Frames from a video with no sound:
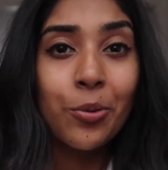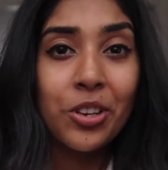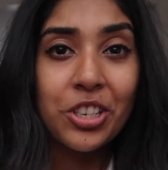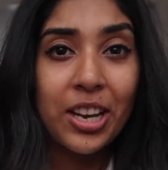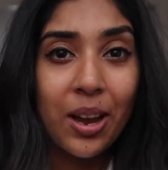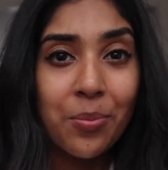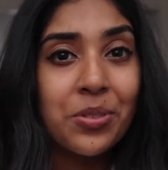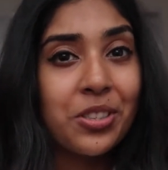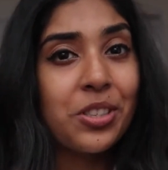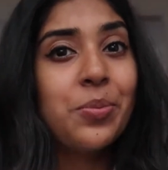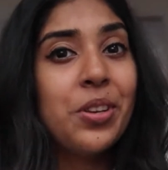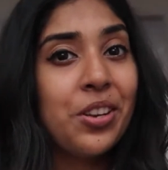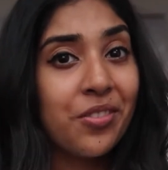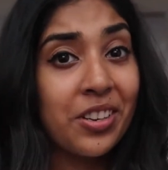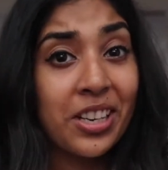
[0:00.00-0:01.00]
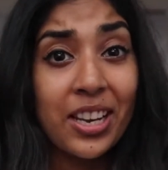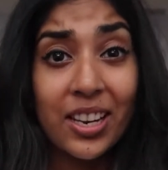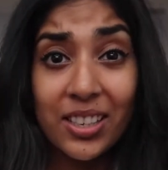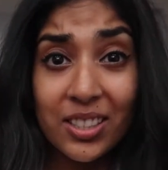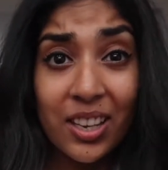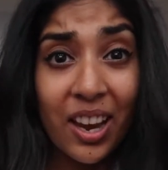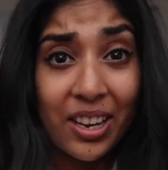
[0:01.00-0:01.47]
which happens to be a really
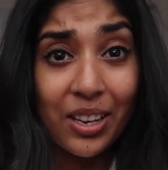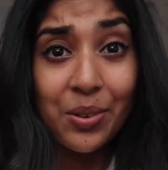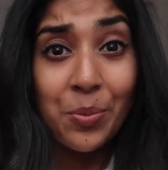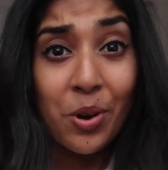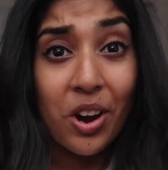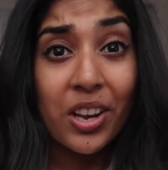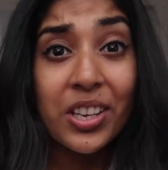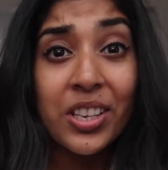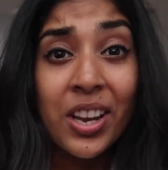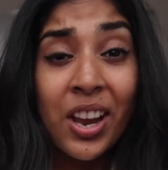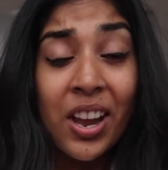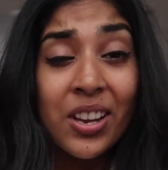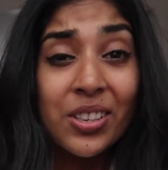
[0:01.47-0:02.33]
exciting one.